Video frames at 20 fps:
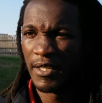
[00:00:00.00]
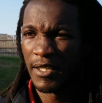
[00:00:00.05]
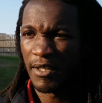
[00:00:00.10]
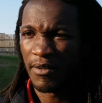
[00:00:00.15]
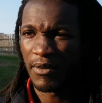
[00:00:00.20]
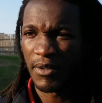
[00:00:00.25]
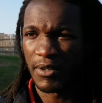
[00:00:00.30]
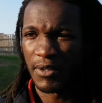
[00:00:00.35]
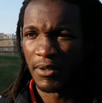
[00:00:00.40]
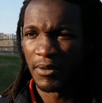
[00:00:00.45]

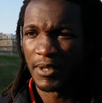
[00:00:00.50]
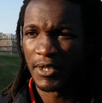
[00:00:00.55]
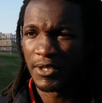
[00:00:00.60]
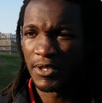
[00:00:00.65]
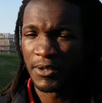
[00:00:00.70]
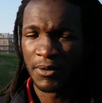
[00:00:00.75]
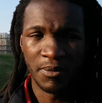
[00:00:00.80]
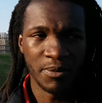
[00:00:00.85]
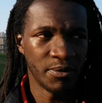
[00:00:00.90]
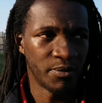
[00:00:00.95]
I've got no
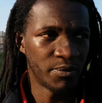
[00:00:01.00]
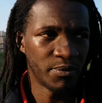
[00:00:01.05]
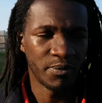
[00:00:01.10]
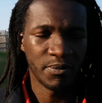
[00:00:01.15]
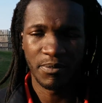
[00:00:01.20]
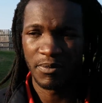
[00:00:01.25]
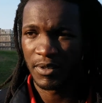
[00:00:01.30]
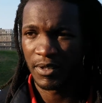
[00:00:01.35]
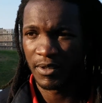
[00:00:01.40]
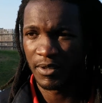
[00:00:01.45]
issue with
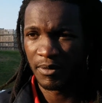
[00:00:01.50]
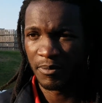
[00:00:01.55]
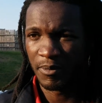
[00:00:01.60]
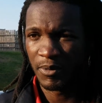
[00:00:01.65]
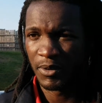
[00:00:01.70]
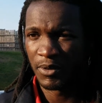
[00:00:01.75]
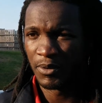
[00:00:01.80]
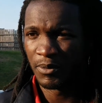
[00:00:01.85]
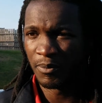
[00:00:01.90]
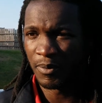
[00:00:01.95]

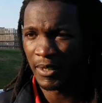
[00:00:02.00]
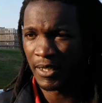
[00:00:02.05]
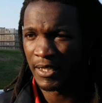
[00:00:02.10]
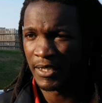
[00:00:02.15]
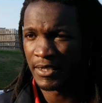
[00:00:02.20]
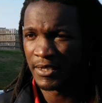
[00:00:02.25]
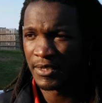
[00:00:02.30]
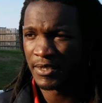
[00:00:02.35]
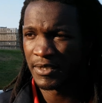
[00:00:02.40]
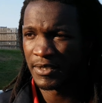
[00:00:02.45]
who
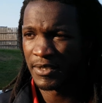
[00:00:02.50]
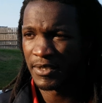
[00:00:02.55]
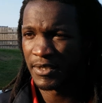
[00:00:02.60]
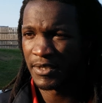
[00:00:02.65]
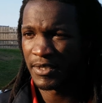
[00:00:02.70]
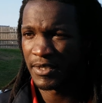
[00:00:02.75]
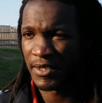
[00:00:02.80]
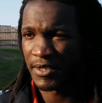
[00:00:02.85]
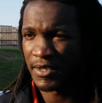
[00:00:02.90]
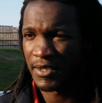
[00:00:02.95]
plays.
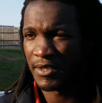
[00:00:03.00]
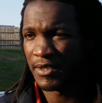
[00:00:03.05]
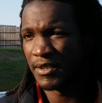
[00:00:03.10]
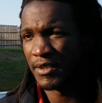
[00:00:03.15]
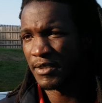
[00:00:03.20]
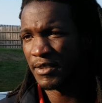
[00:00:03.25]
It's just